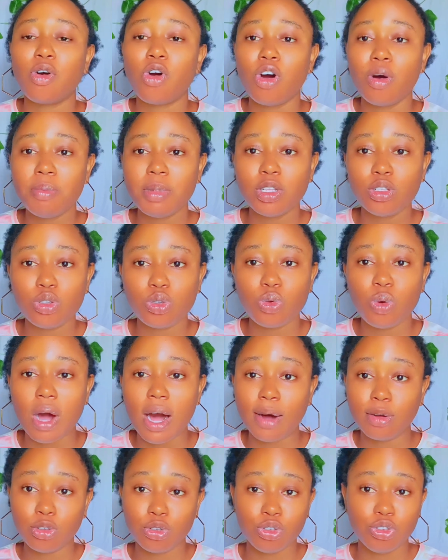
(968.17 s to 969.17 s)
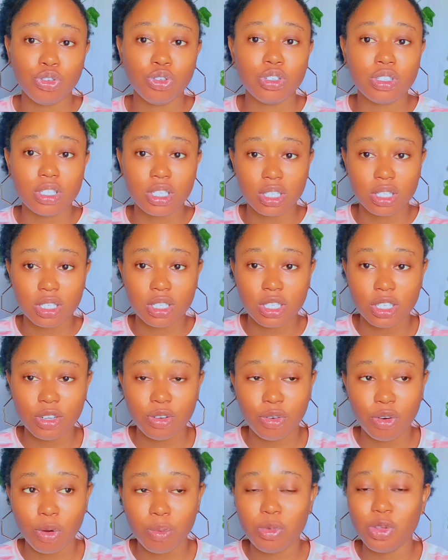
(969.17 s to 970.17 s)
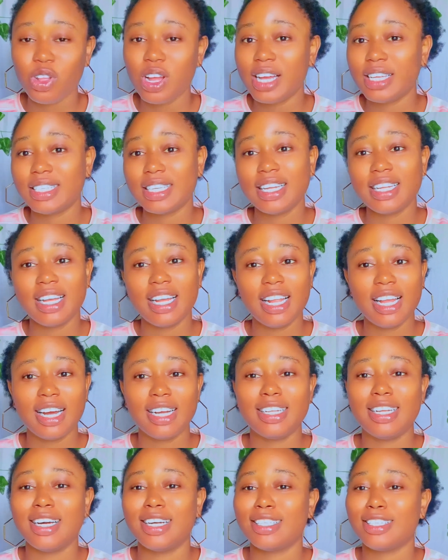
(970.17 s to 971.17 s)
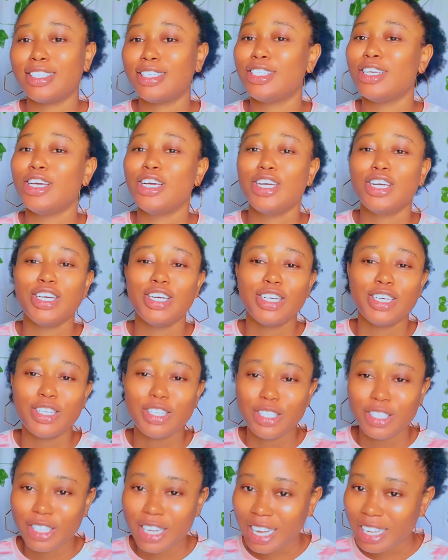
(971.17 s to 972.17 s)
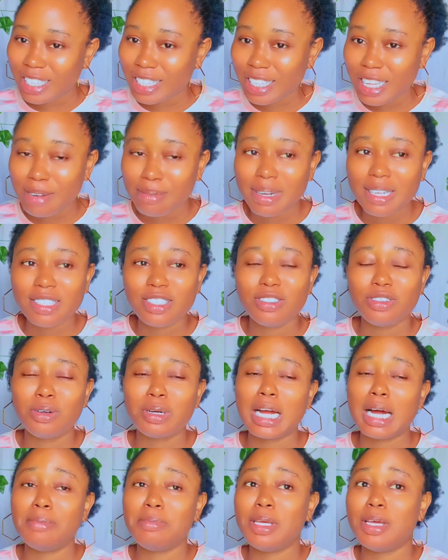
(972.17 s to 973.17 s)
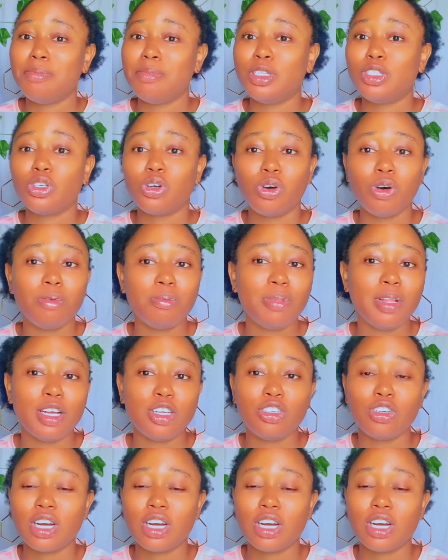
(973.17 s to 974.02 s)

coming to how to use this serum, I said earlier that niacinamide serum can be a bit complex.